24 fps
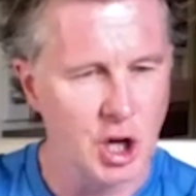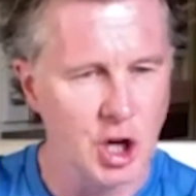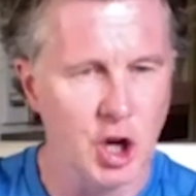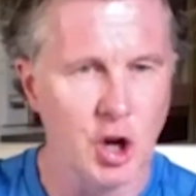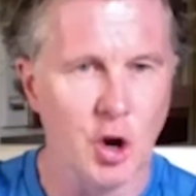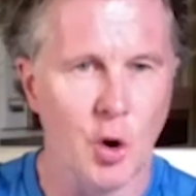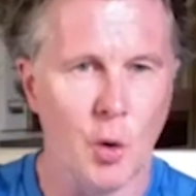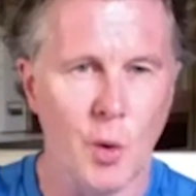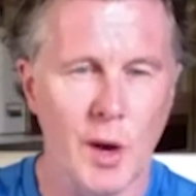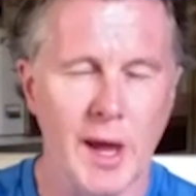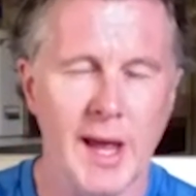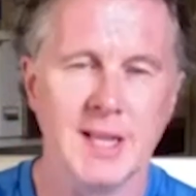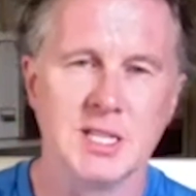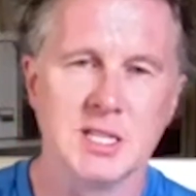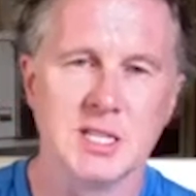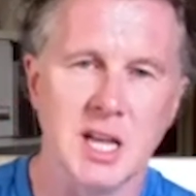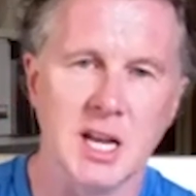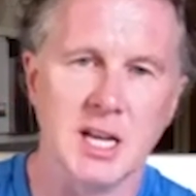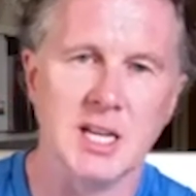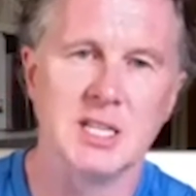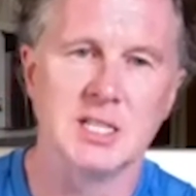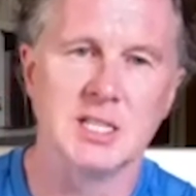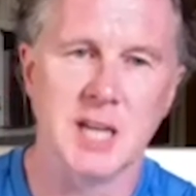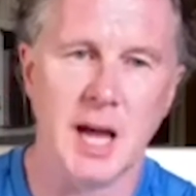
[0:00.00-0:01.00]
you know, we
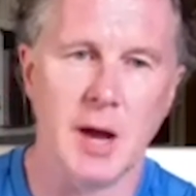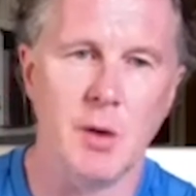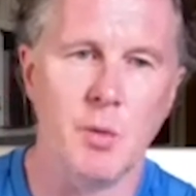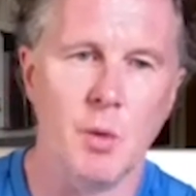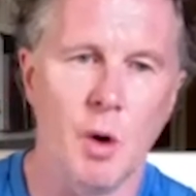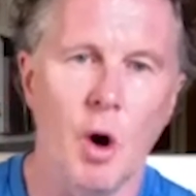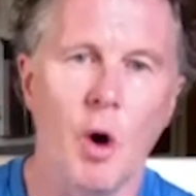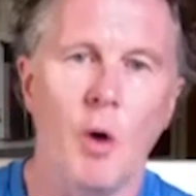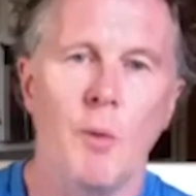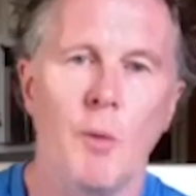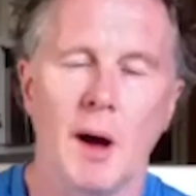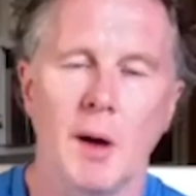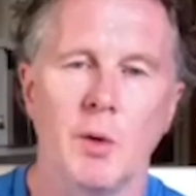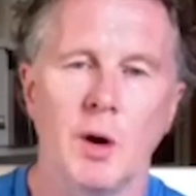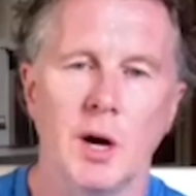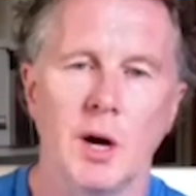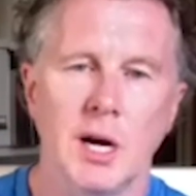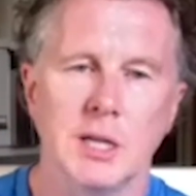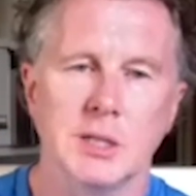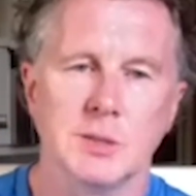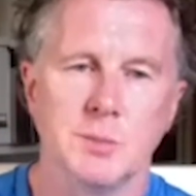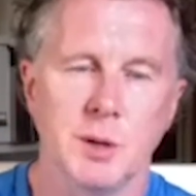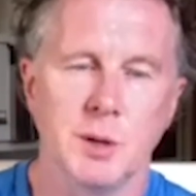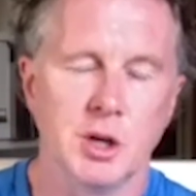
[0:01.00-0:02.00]
instantly say, oh my
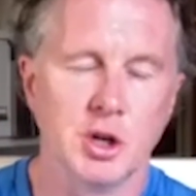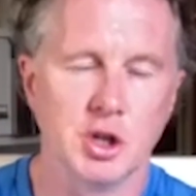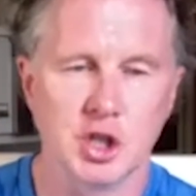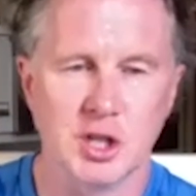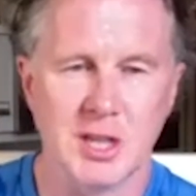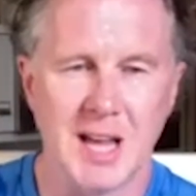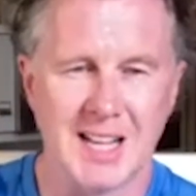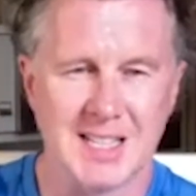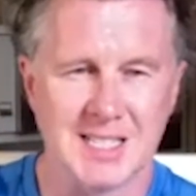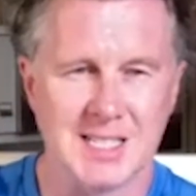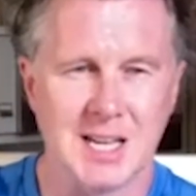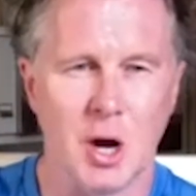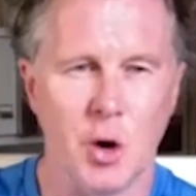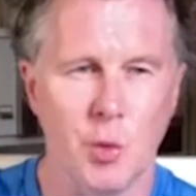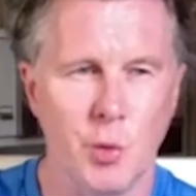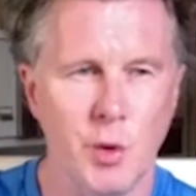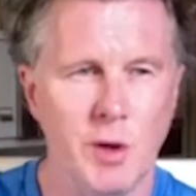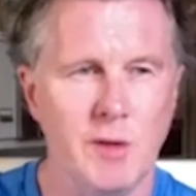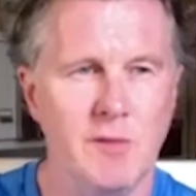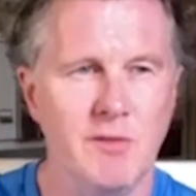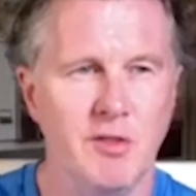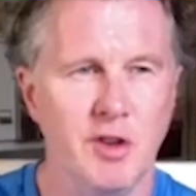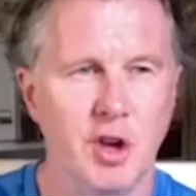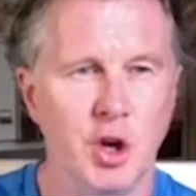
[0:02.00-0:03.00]
words, because that's how
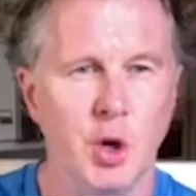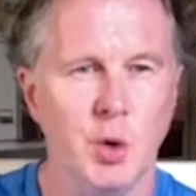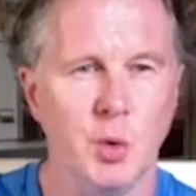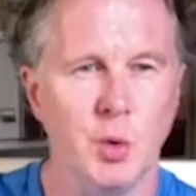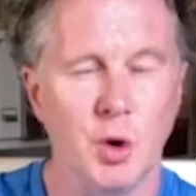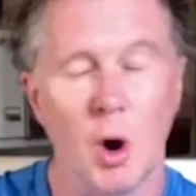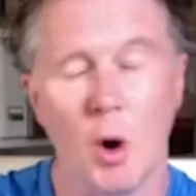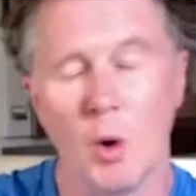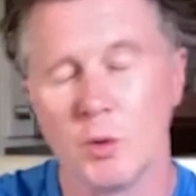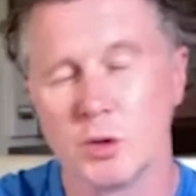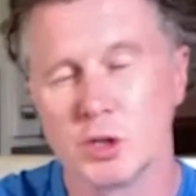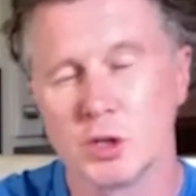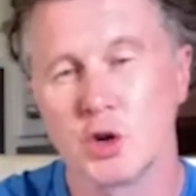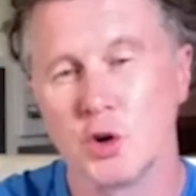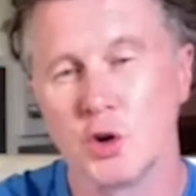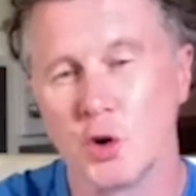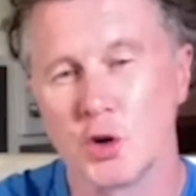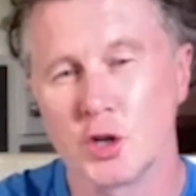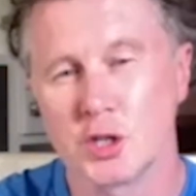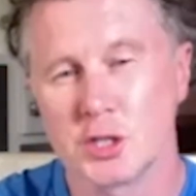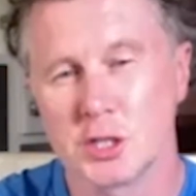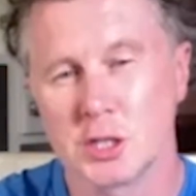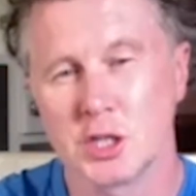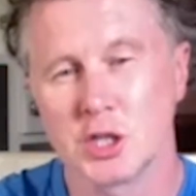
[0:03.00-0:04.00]
we view goal
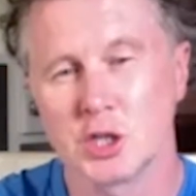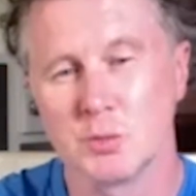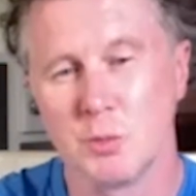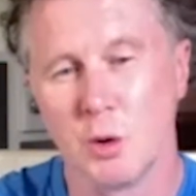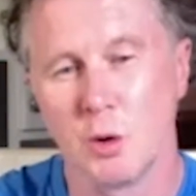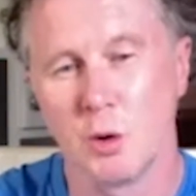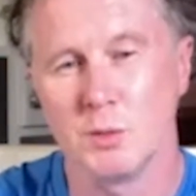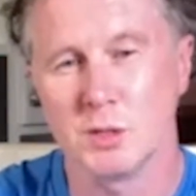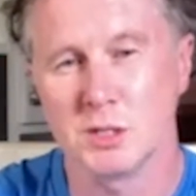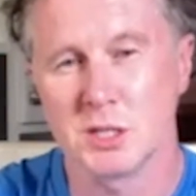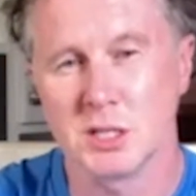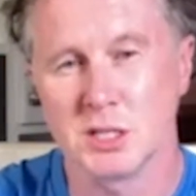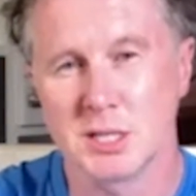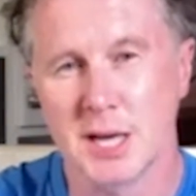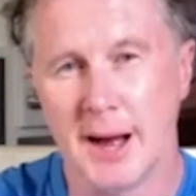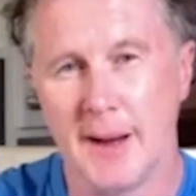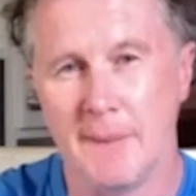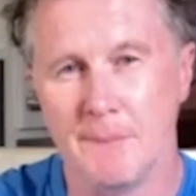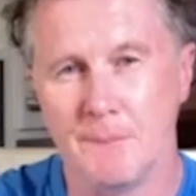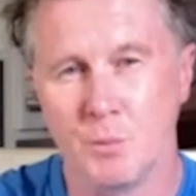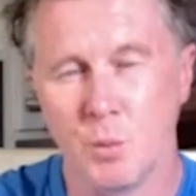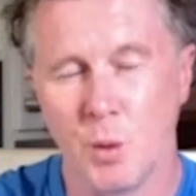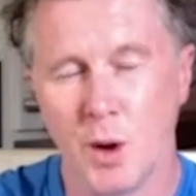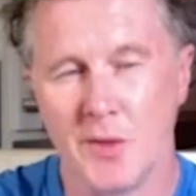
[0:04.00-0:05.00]
scorers at this moment in time.